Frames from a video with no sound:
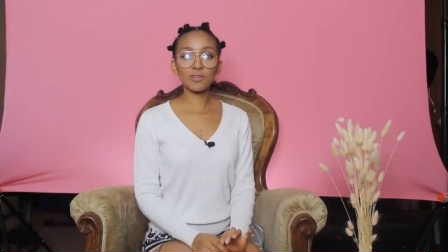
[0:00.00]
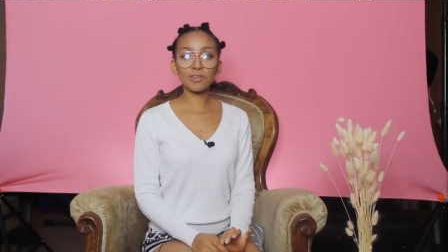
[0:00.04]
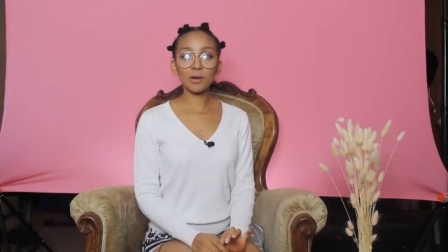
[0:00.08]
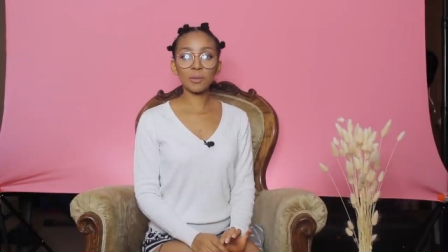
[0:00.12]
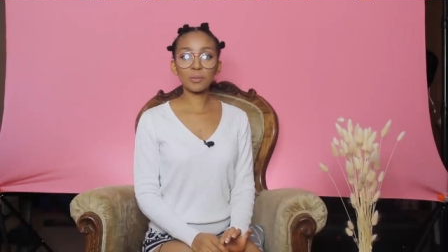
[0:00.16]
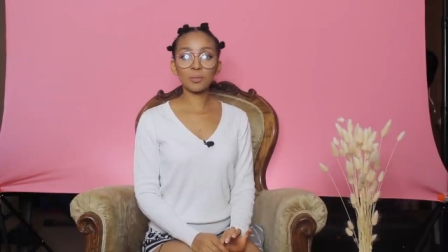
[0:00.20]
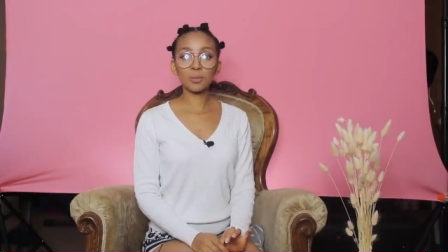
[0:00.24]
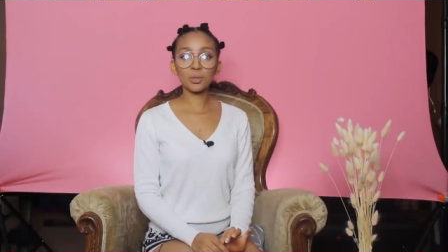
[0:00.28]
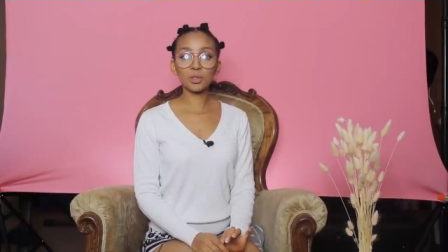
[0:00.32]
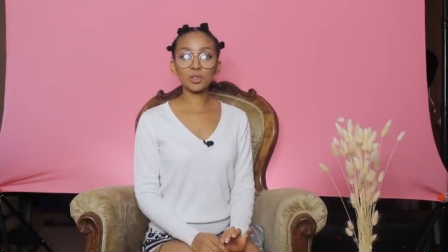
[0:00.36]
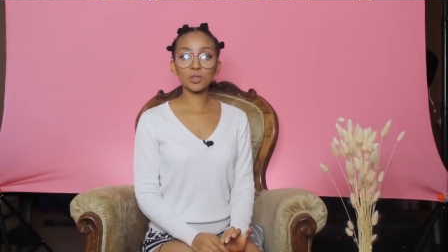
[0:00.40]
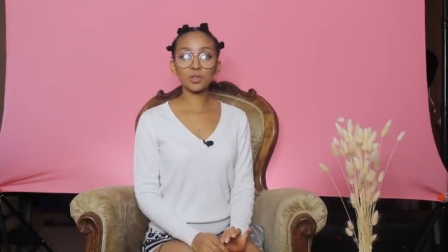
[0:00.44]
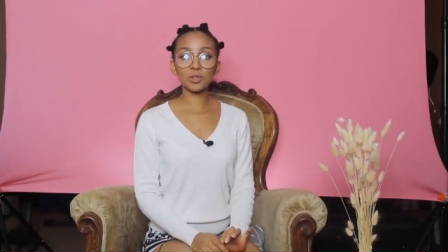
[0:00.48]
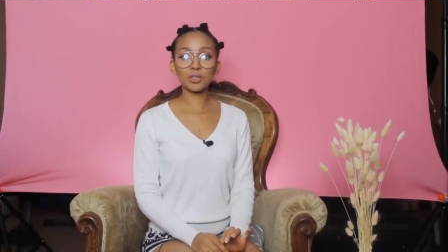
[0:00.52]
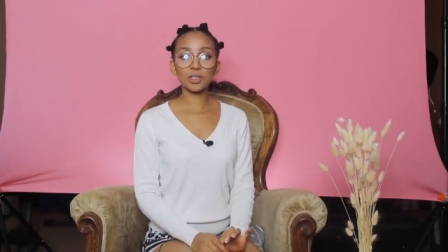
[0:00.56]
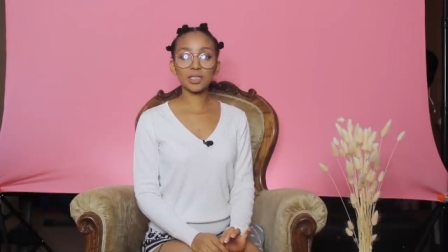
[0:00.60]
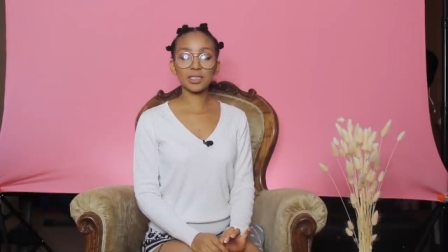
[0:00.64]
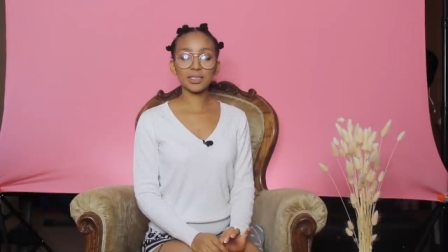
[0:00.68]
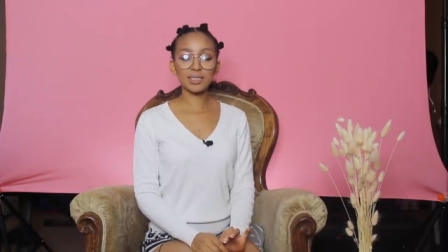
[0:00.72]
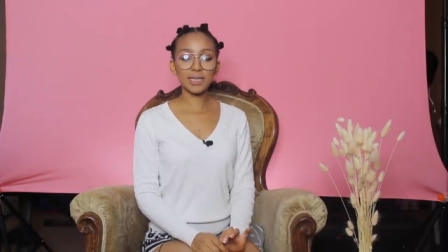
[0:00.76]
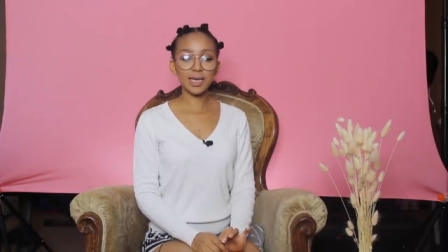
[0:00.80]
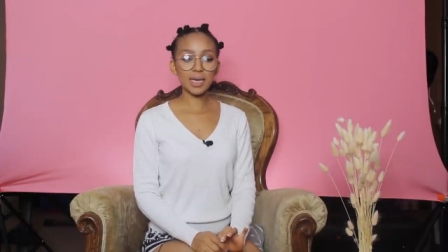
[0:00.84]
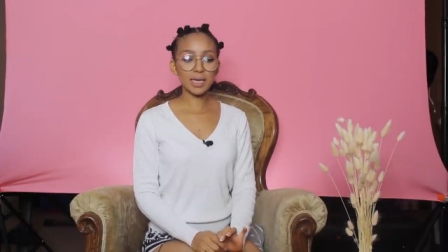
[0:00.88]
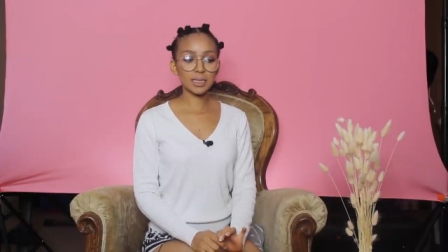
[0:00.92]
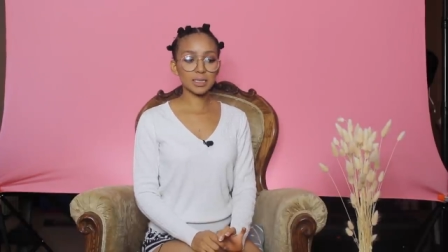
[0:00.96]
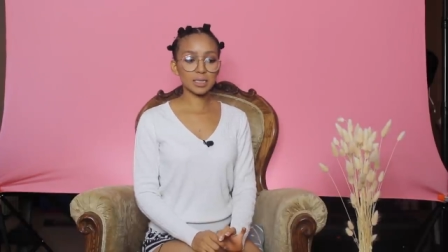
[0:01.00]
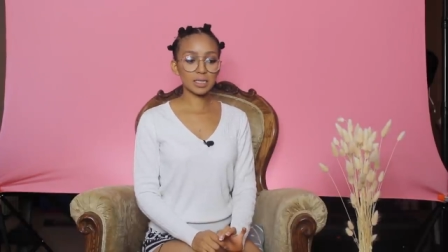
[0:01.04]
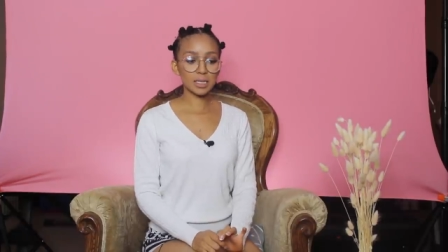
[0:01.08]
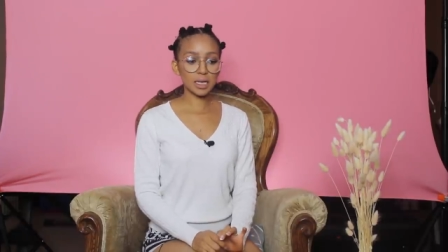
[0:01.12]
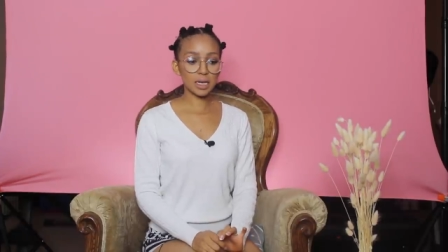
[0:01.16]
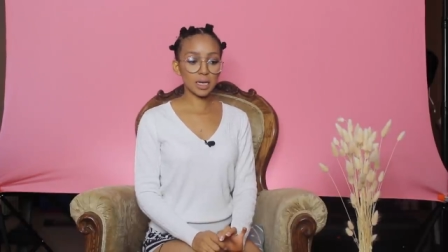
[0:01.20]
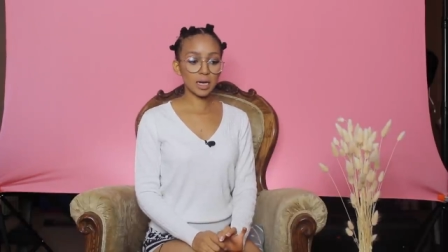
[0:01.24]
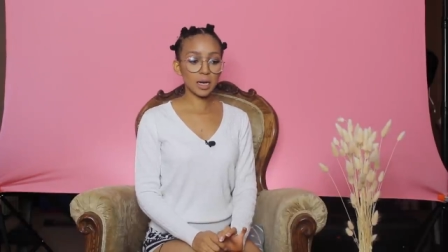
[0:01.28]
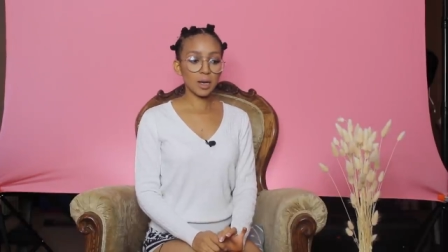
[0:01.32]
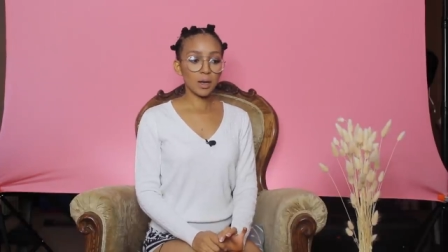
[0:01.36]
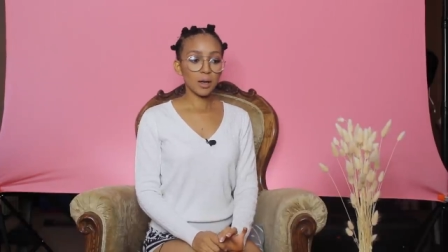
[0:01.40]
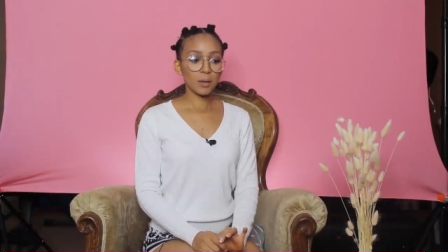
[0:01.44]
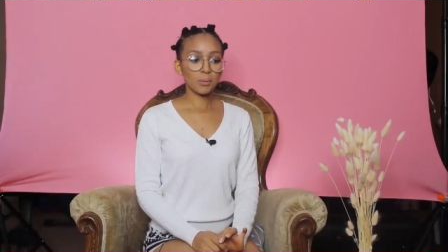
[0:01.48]
If I'm put to the test,
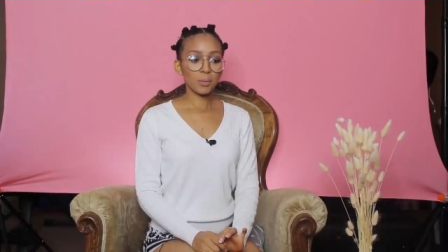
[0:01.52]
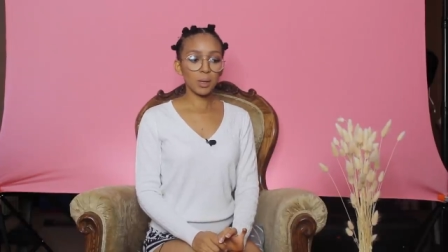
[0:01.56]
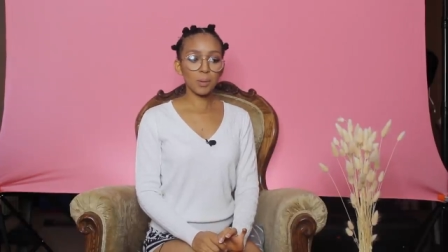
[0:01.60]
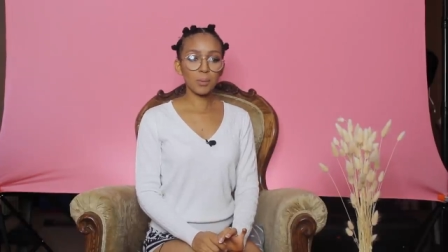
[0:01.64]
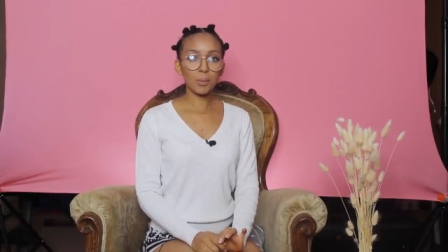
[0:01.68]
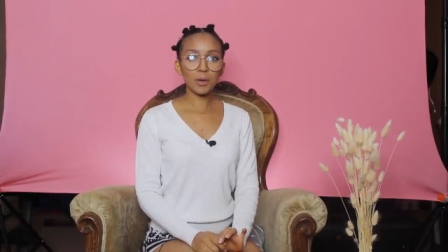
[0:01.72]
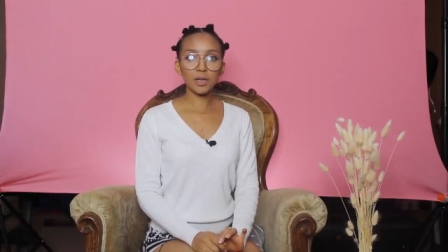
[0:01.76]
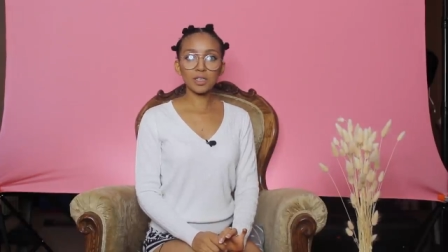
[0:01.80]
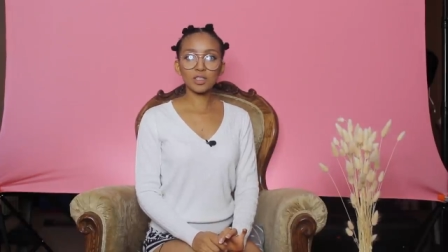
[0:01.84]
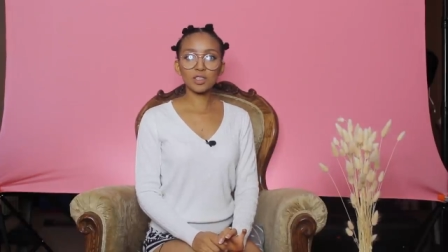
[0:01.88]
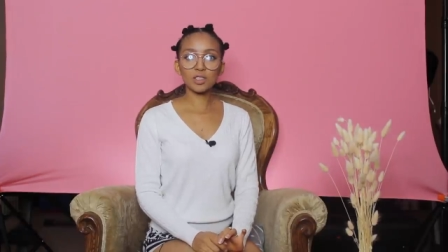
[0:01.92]
then people